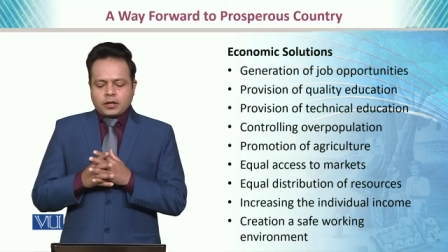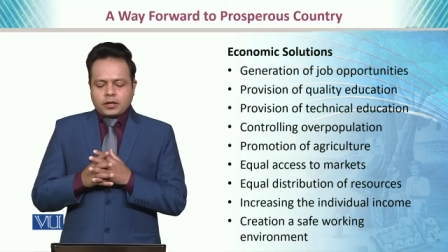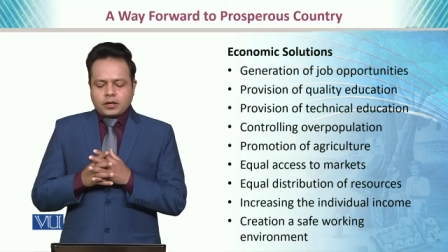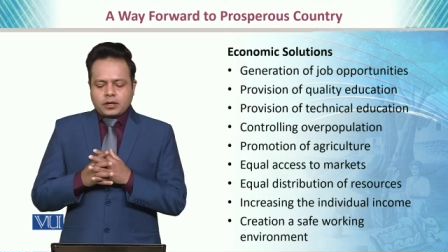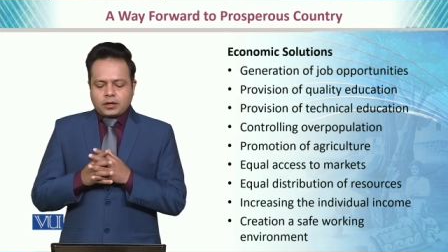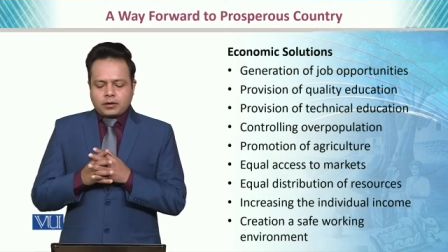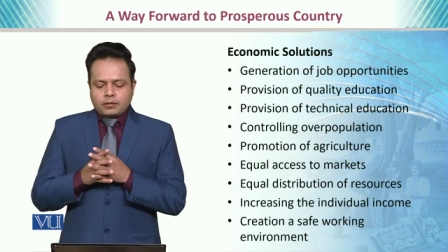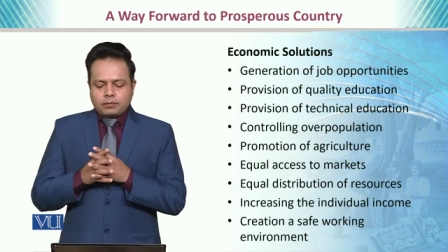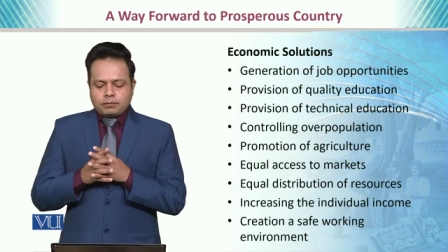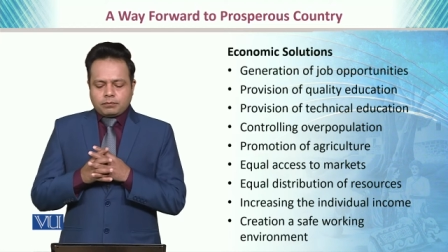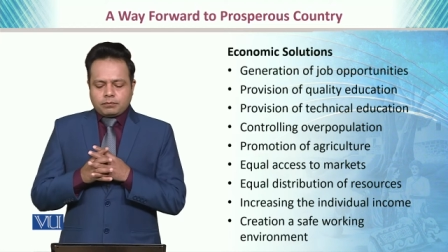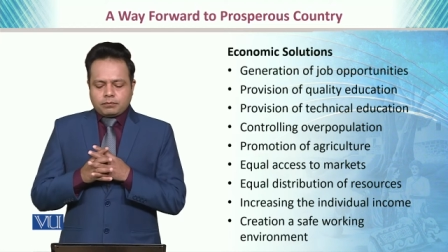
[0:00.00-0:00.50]

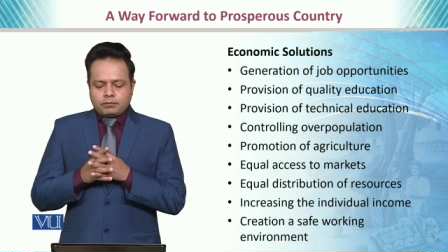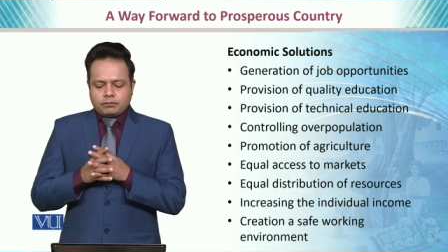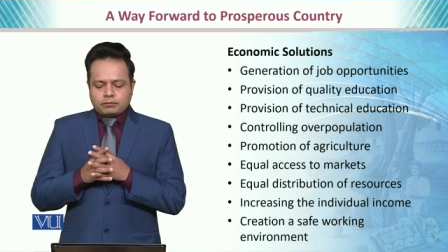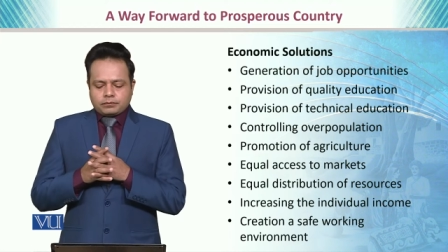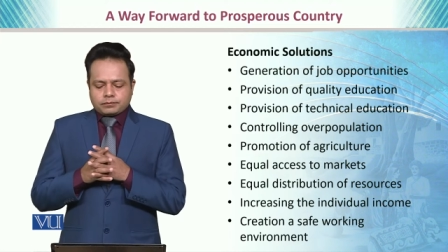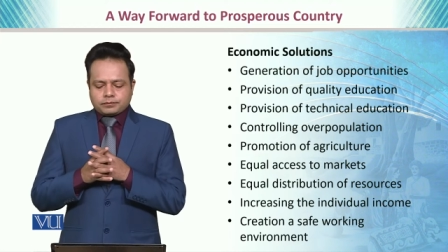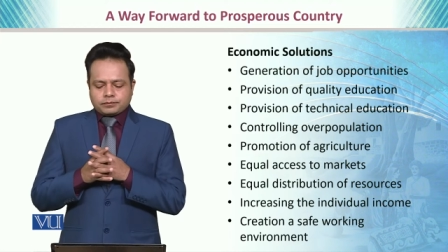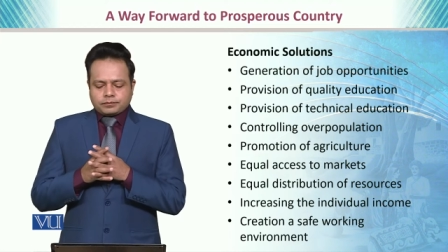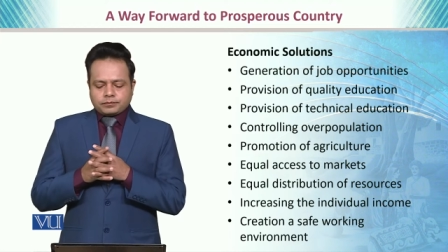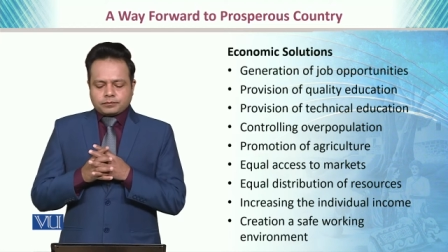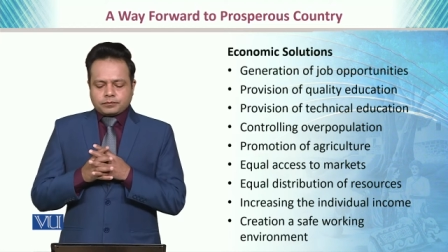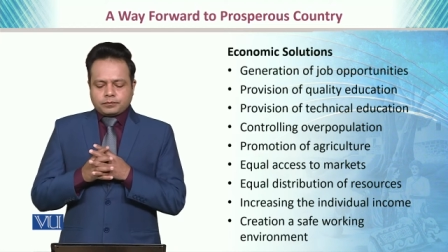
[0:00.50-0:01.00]
Uh,
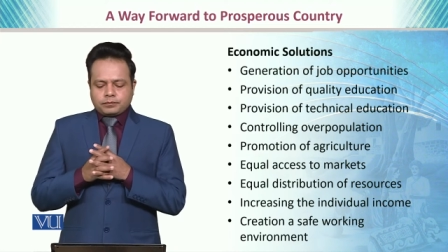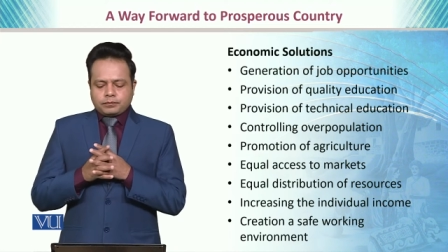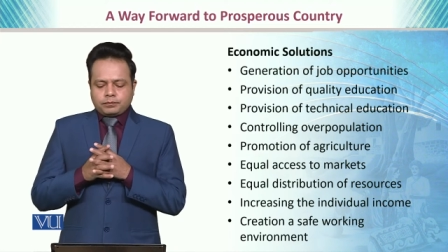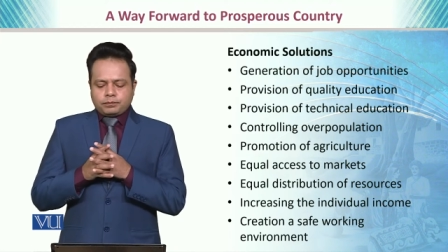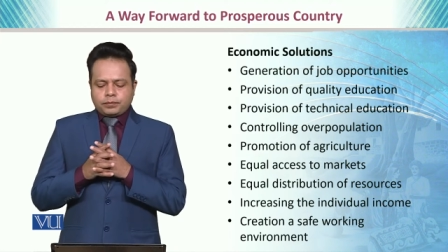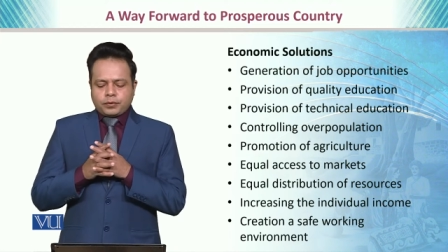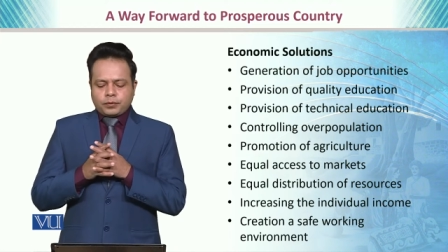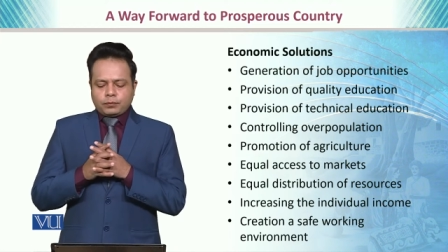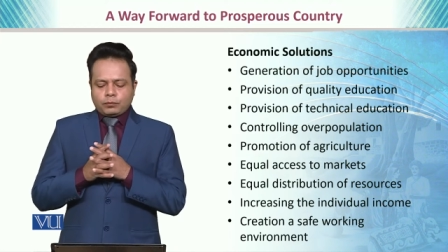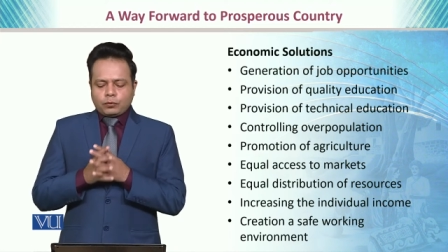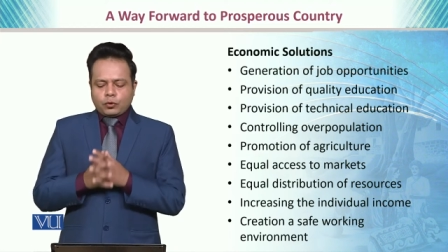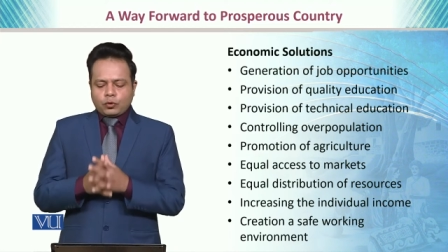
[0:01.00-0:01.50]

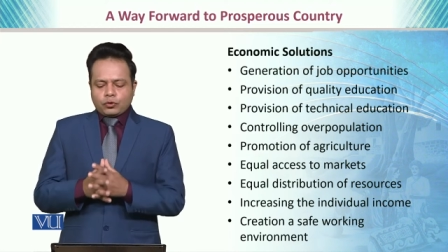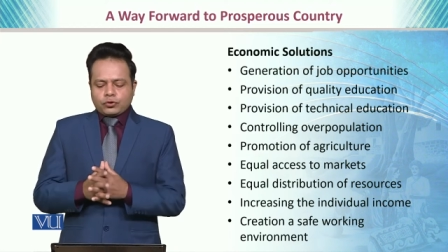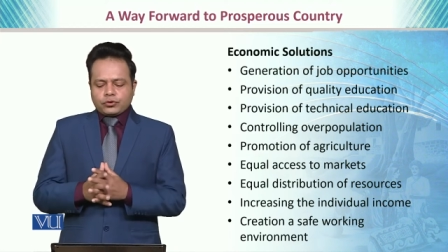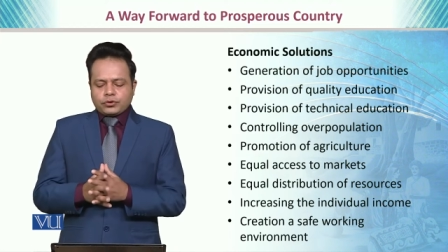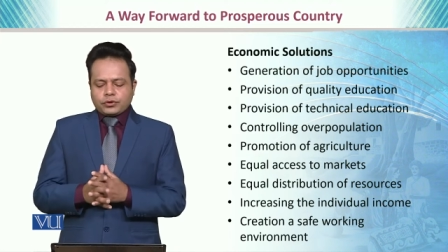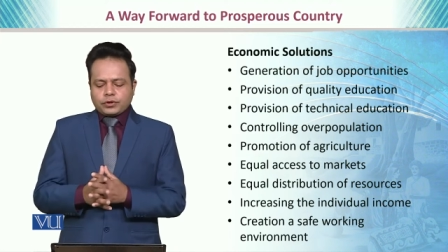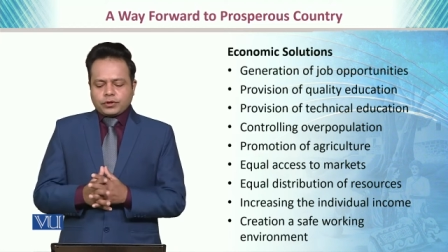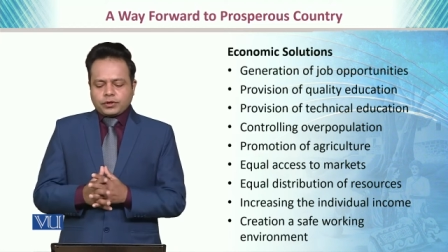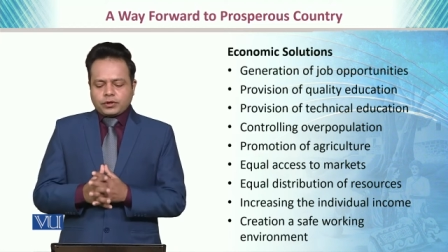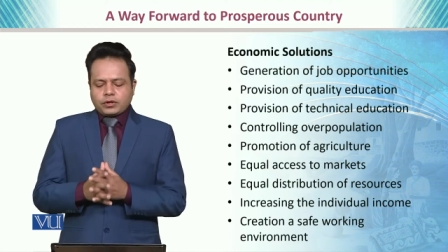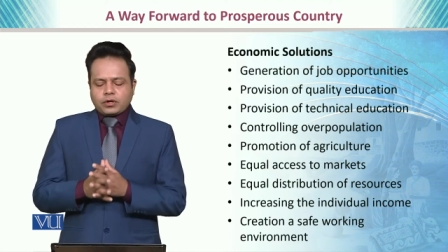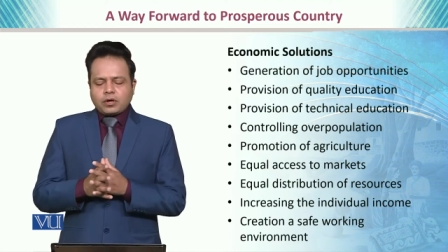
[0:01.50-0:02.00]

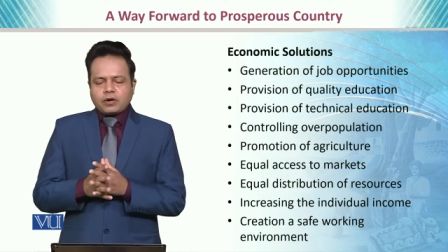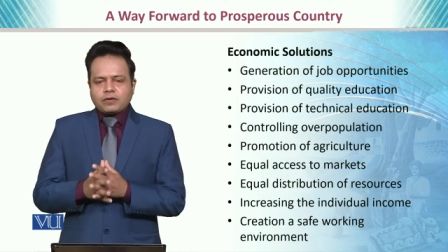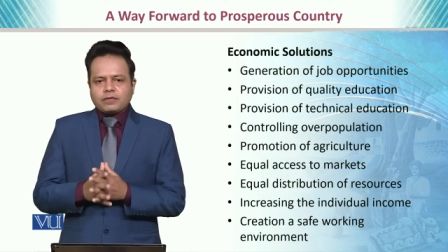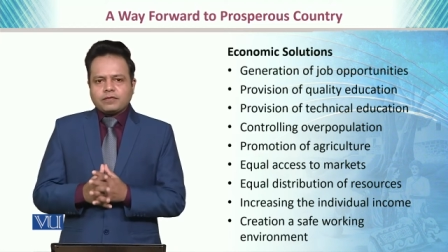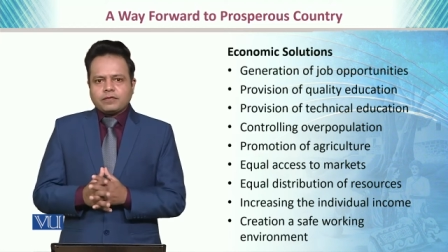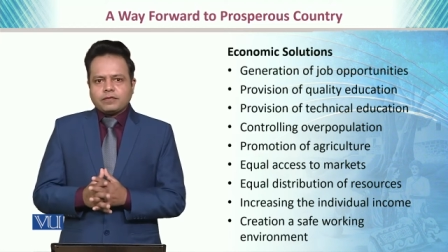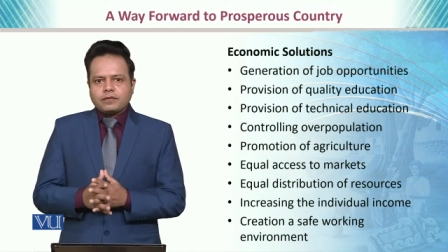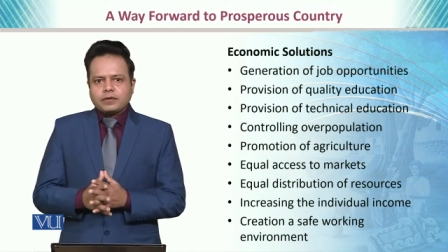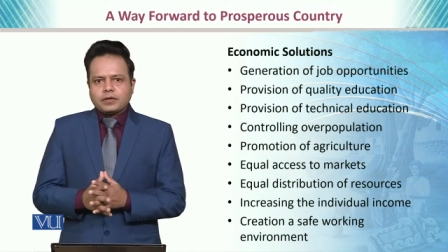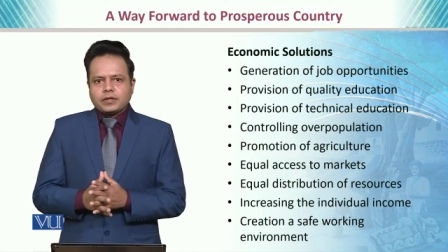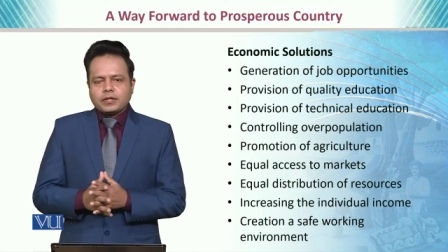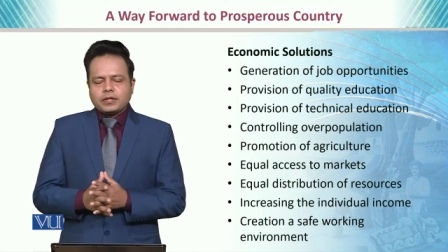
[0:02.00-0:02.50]
promotion
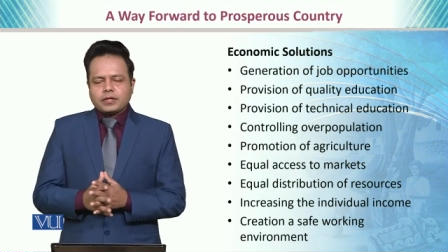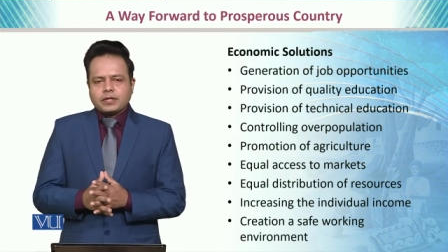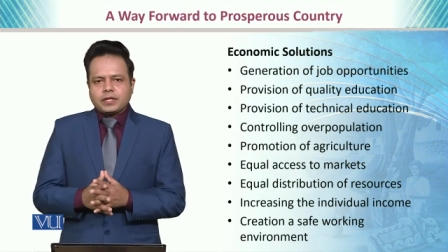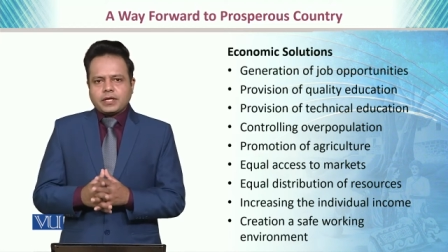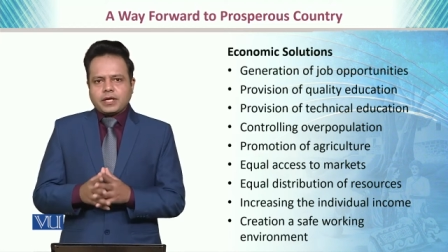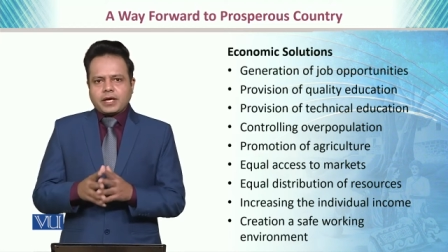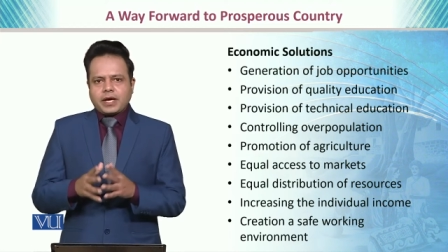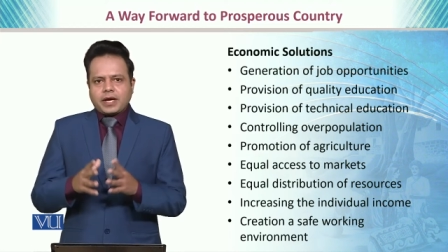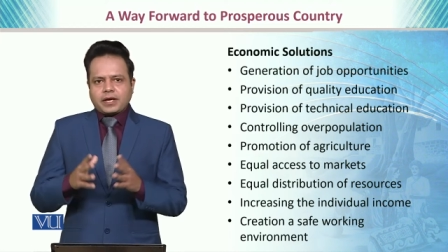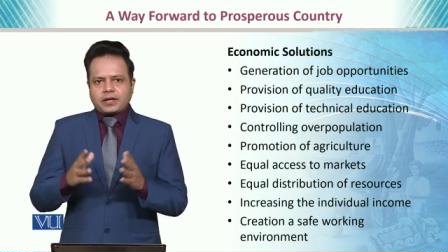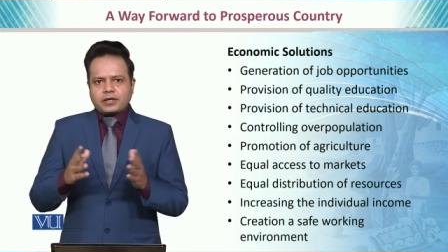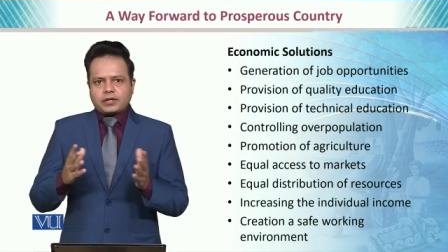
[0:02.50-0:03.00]
of
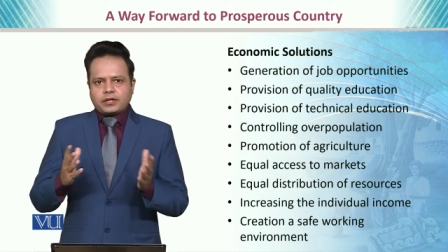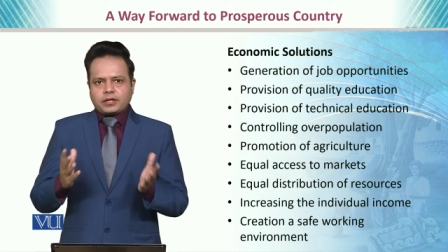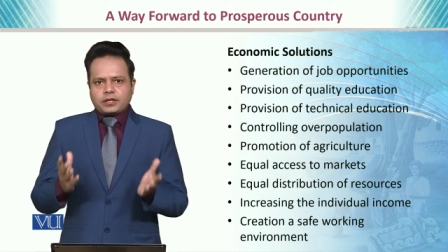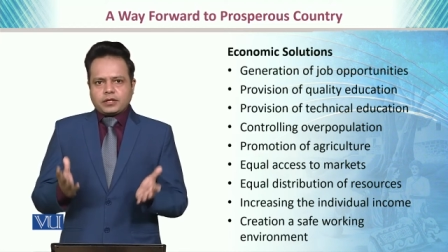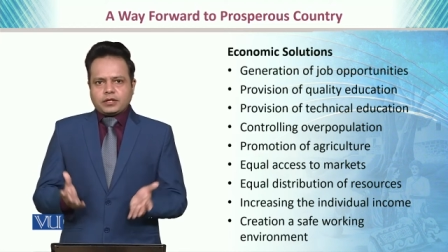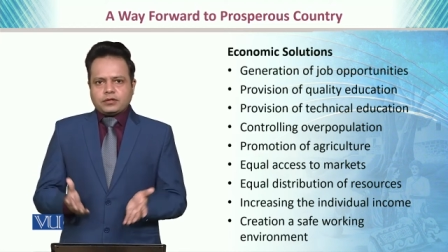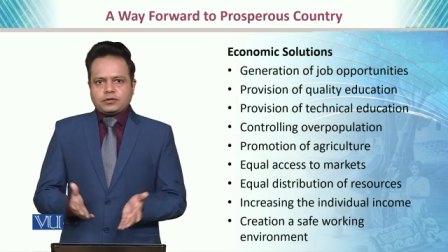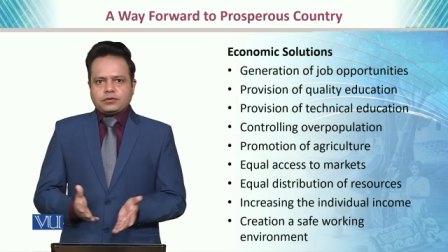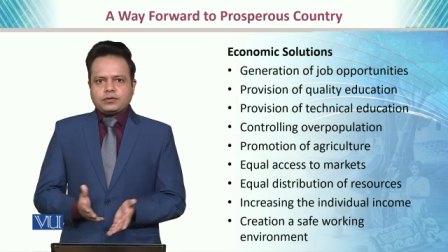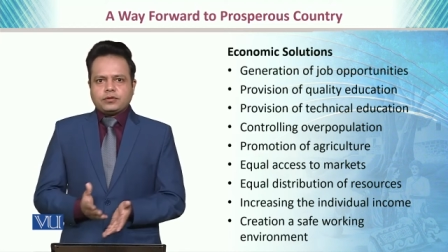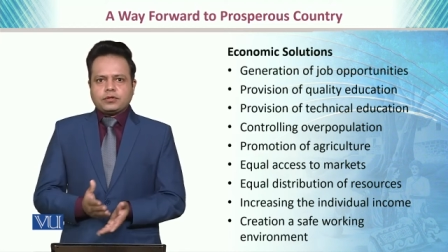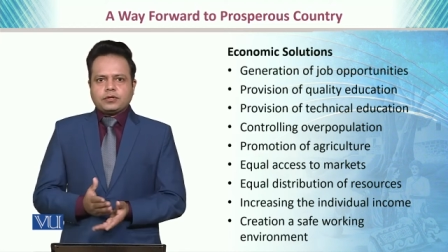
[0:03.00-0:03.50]
the
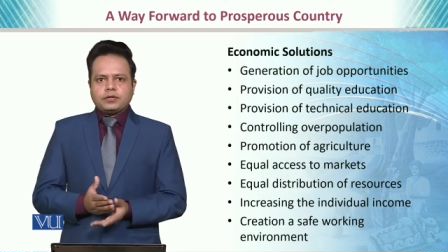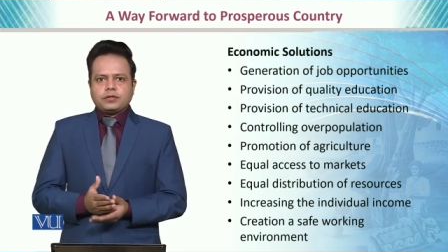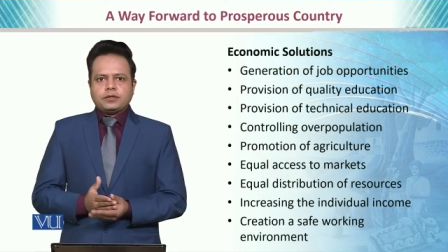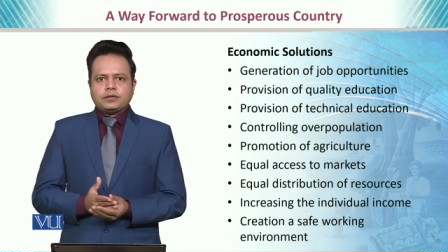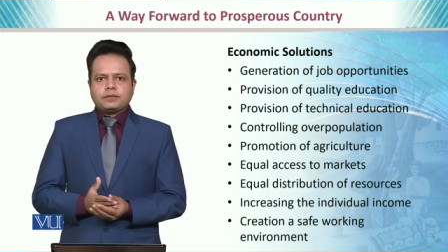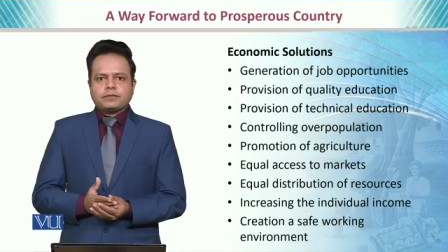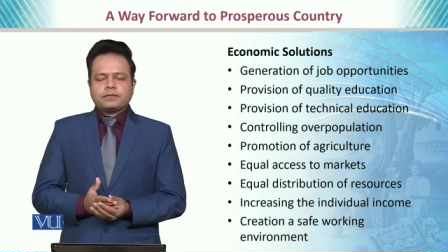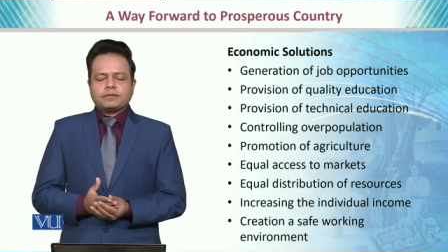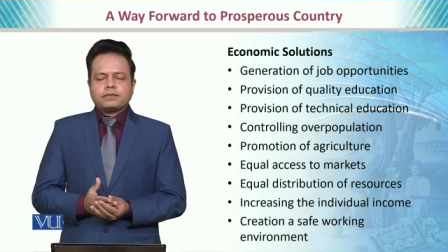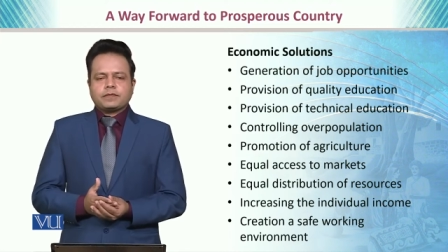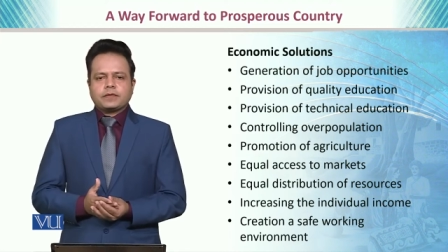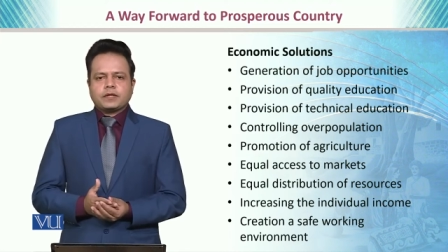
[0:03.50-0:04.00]
agriculture